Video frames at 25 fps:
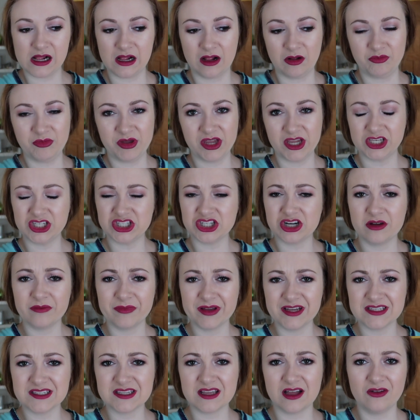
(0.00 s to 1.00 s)
a picture of
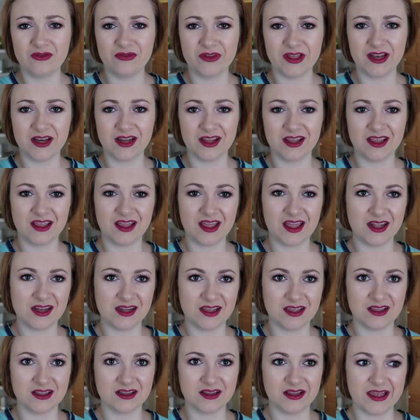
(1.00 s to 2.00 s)
myself in it and
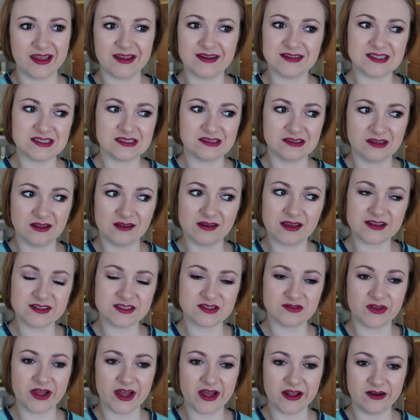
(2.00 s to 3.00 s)
it like didn't look
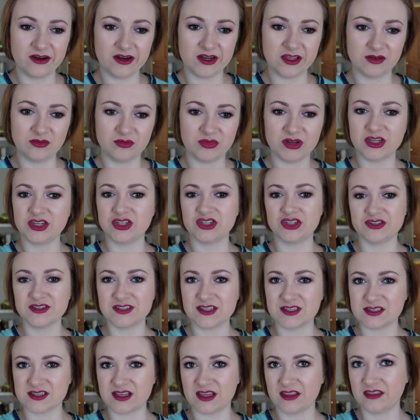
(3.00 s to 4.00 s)
as flattering in
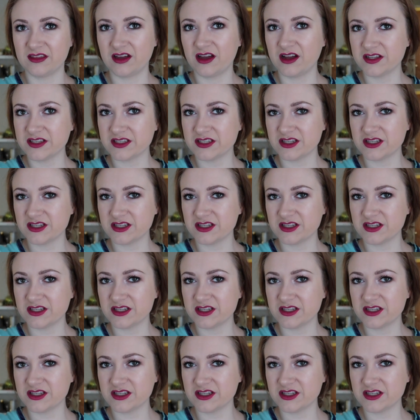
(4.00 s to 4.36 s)
pictures as I thought.